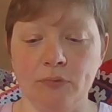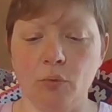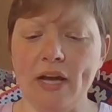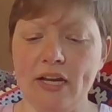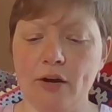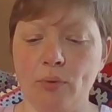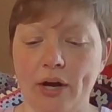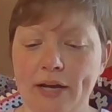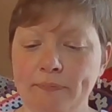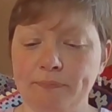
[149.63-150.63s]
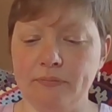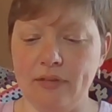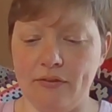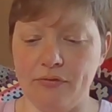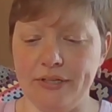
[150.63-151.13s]
"Wait here, boy,"
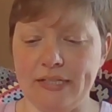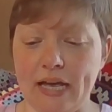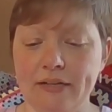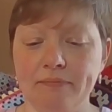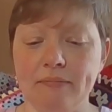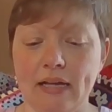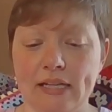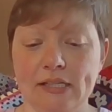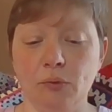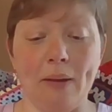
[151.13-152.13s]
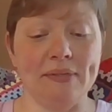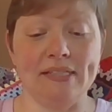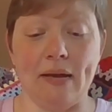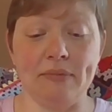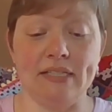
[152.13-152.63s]
Nevery said, and
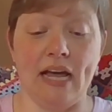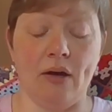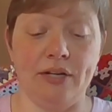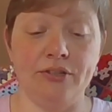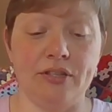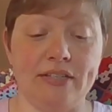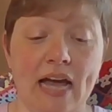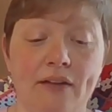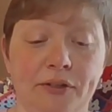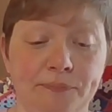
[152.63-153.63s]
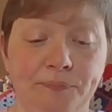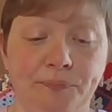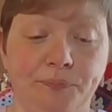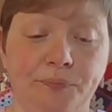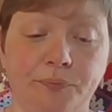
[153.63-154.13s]
stepped down into the tavern.
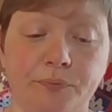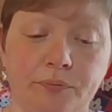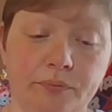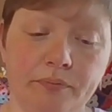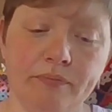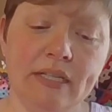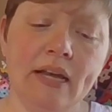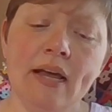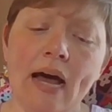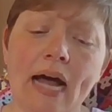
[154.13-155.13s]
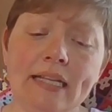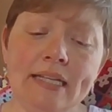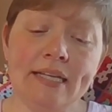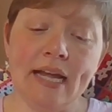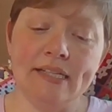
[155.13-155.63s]
I
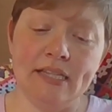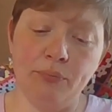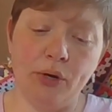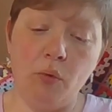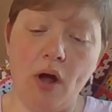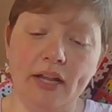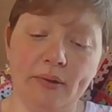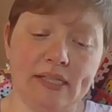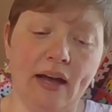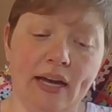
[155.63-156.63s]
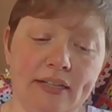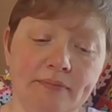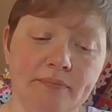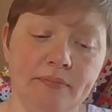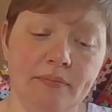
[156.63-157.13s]
leaned against the brick wall outside.
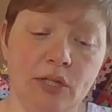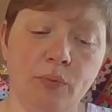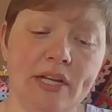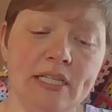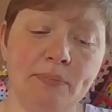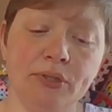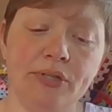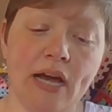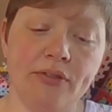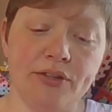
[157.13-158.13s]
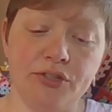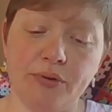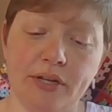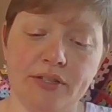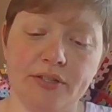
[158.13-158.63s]
The wind blew down the
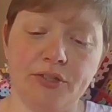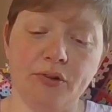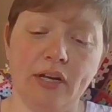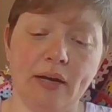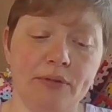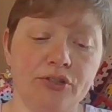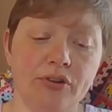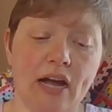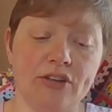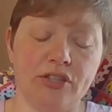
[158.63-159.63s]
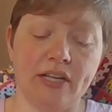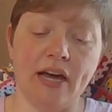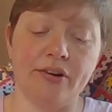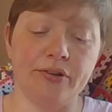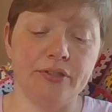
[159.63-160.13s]
street, stirring up the trash in the
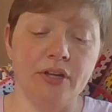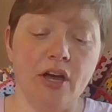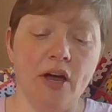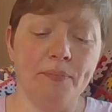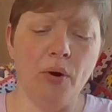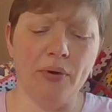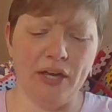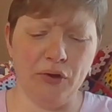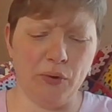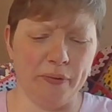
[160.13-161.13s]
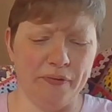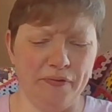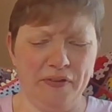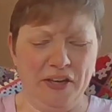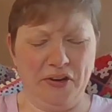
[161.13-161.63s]
gutters, poking cold
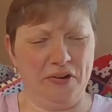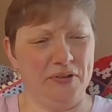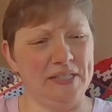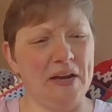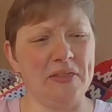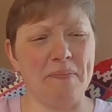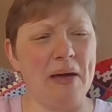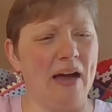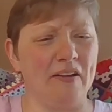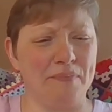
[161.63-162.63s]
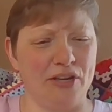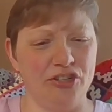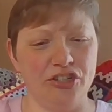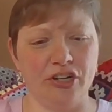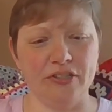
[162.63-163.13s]
fingers down the back of my
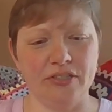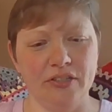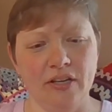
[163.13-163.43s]
shirt.